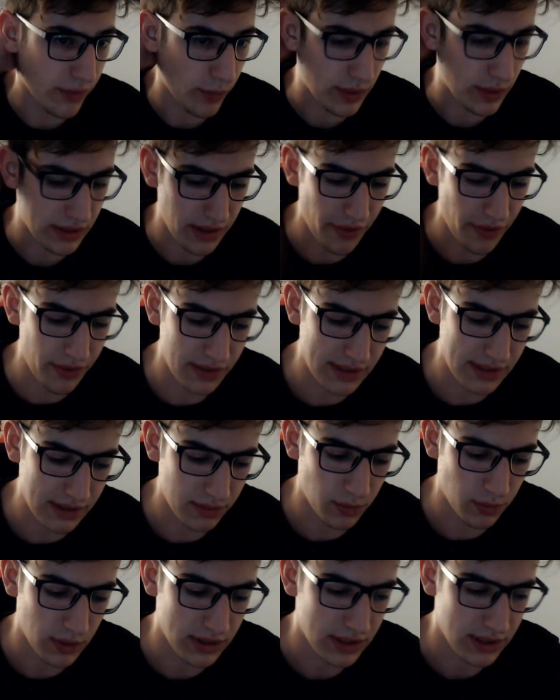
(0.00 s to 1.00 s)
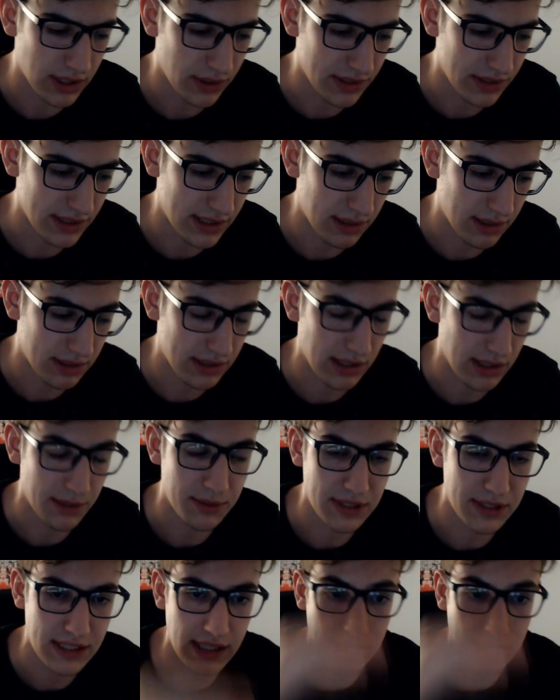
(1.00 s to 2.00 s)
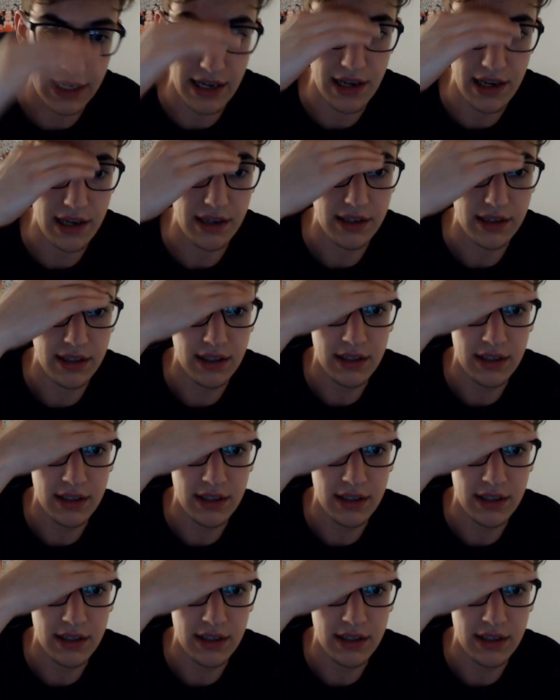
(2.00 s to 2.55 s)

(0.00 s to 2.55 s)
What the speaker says: 1,000 subscribers, I,